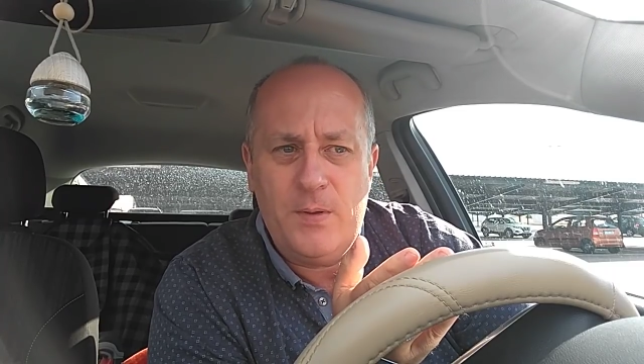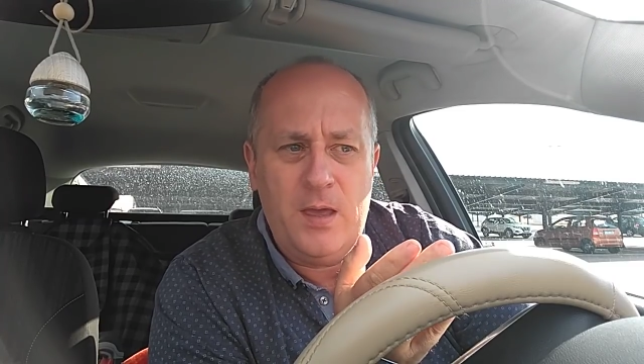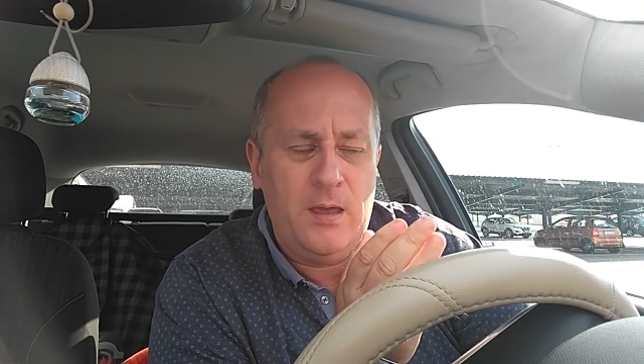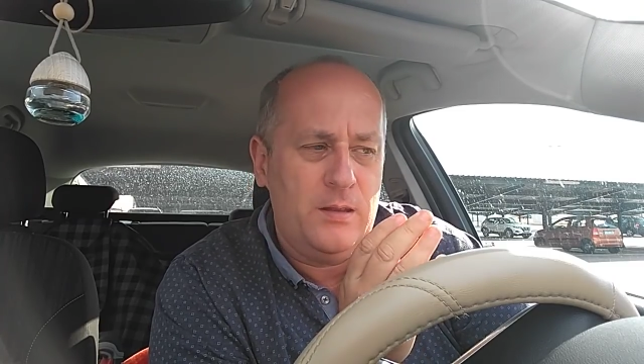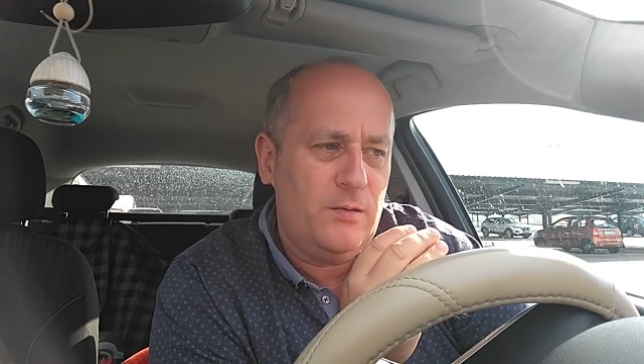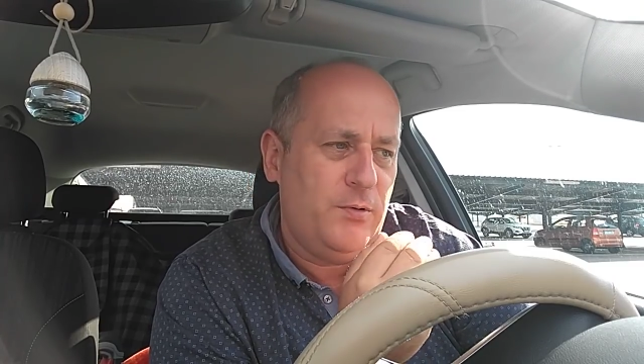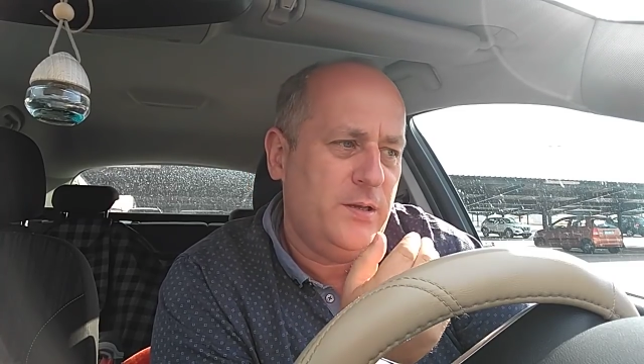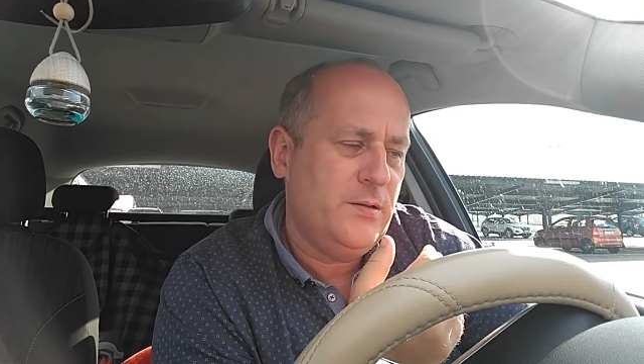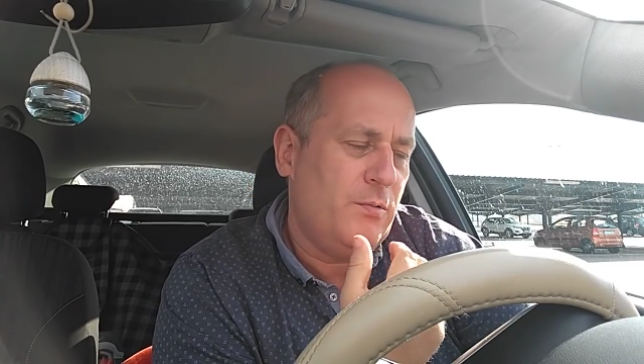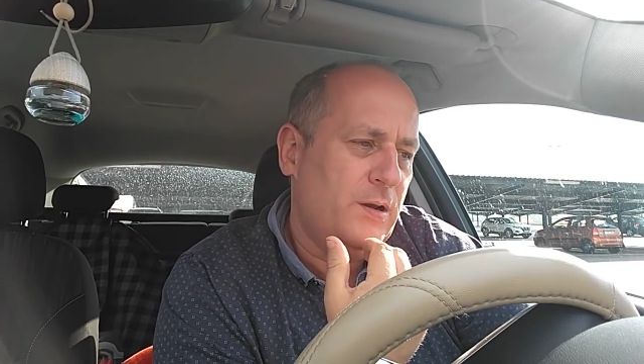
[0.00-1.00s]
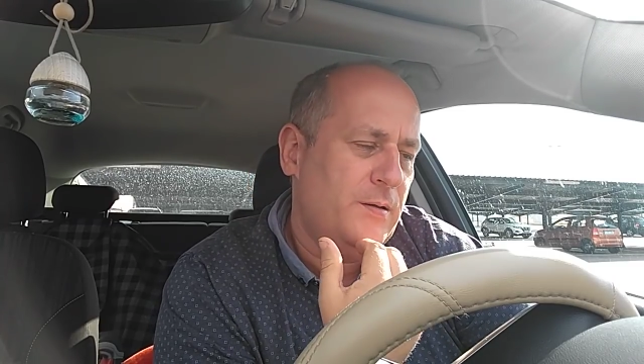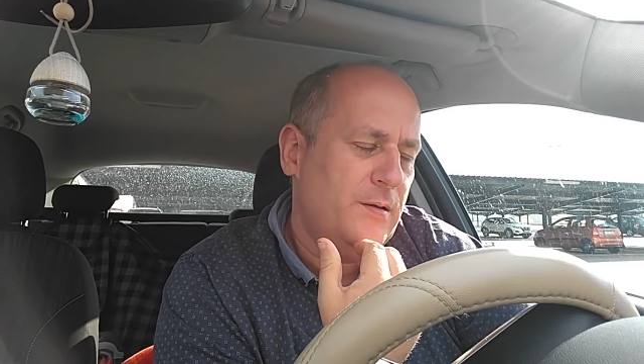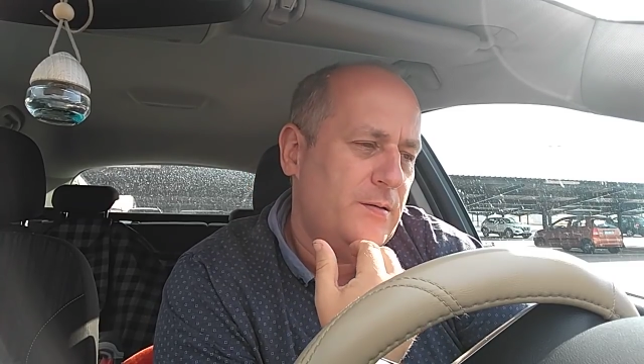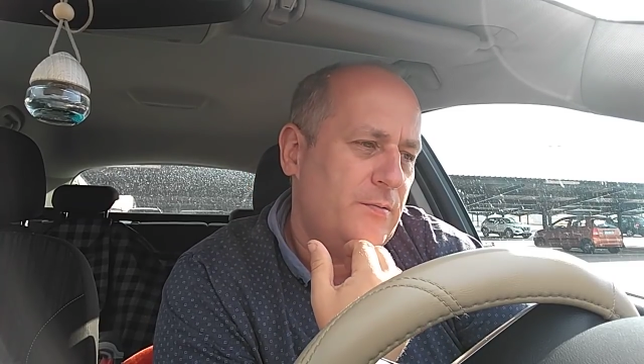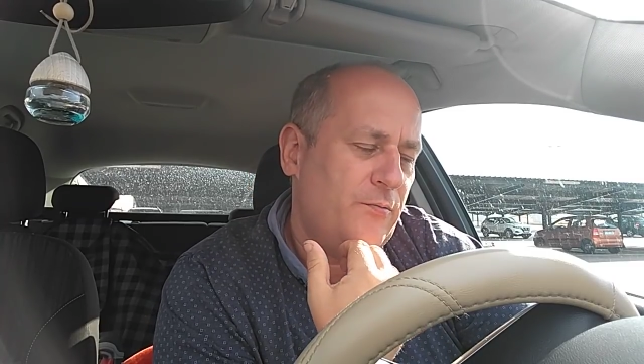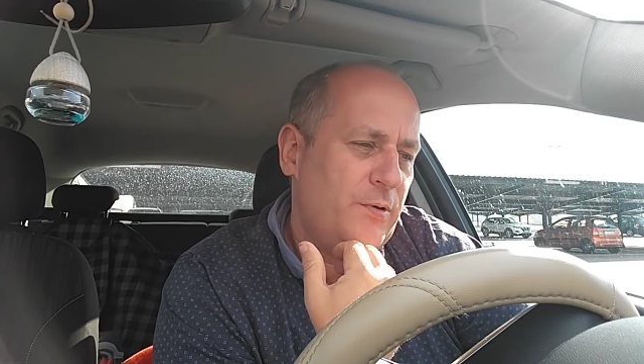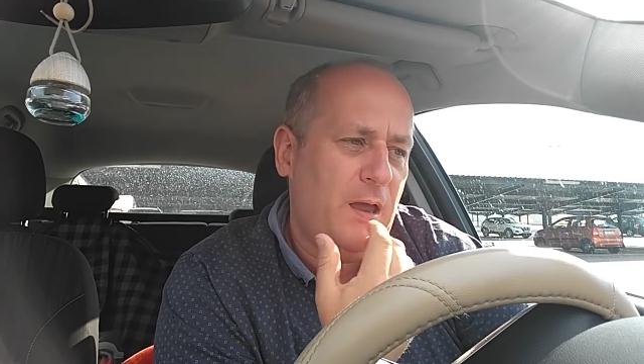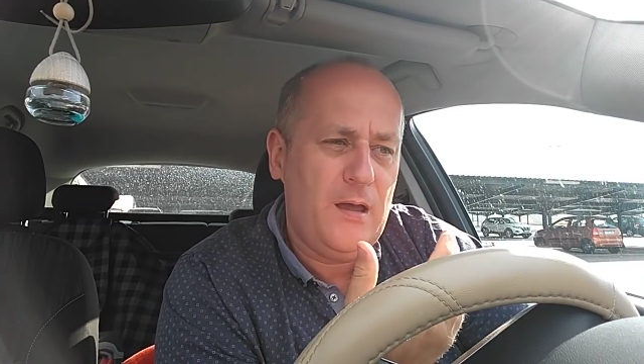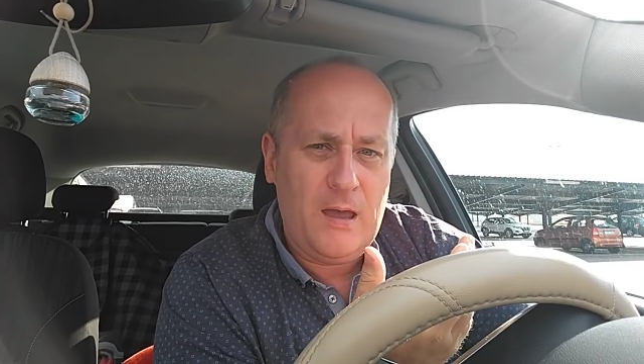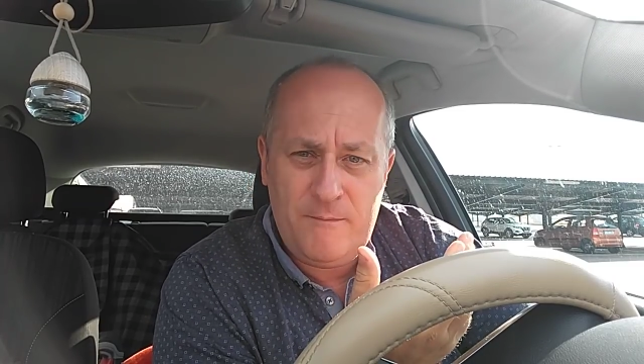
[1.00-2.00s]
And the reason I want to
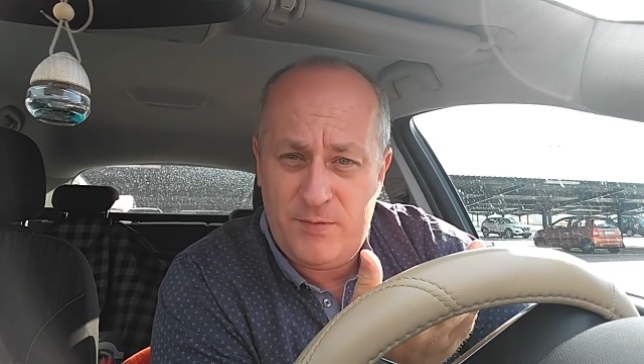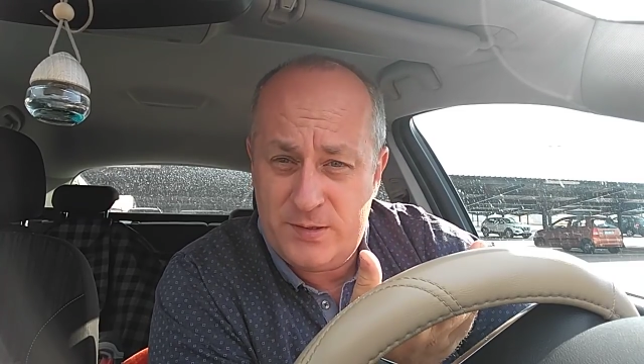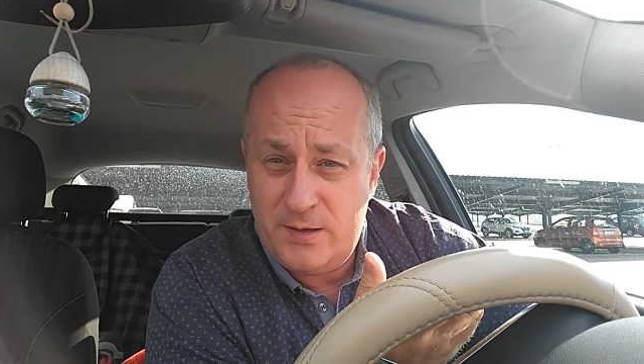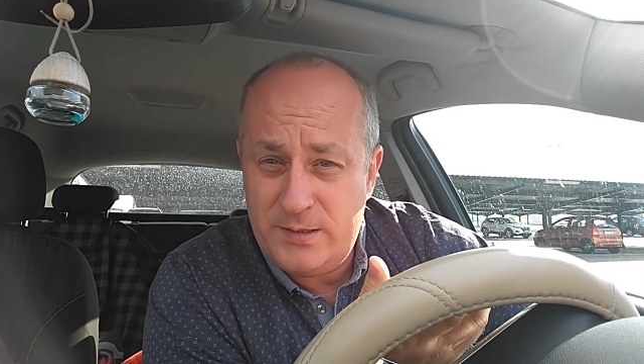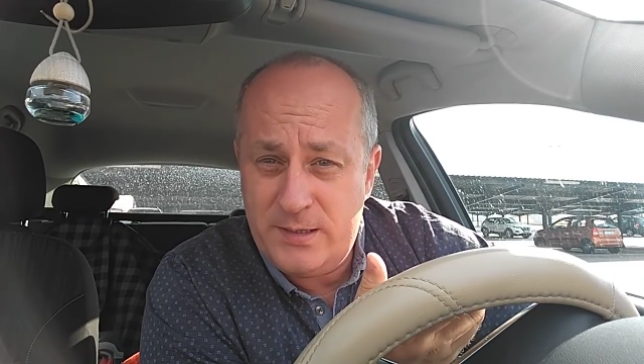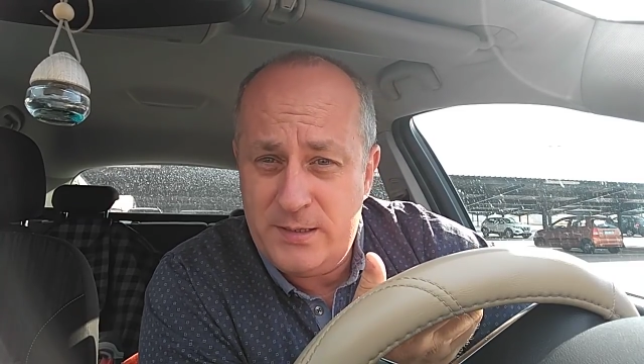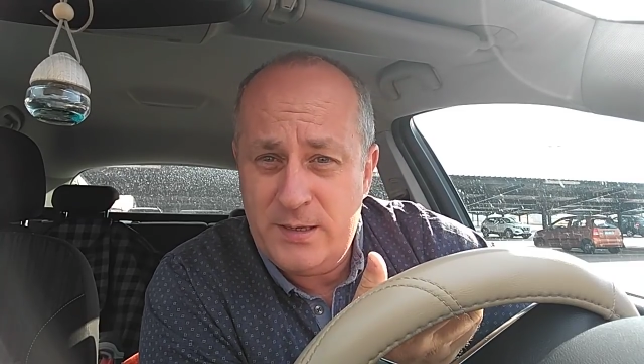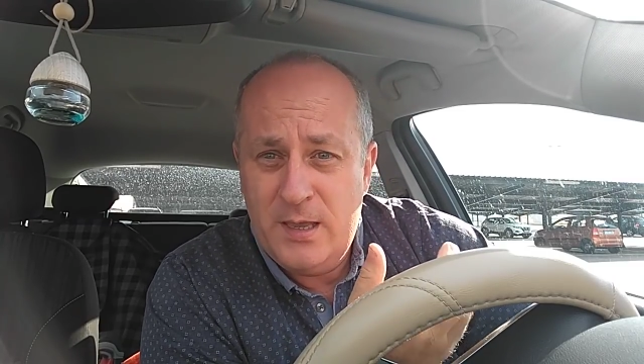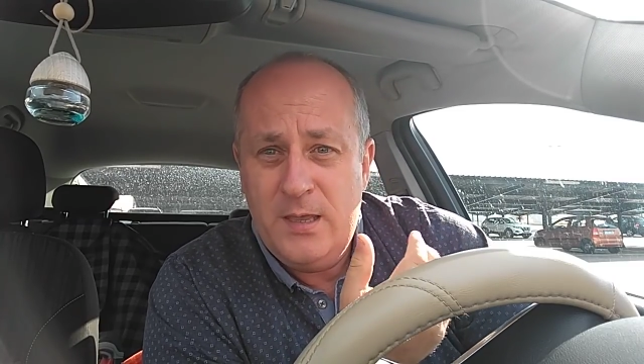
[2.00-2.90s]
re-emphasize this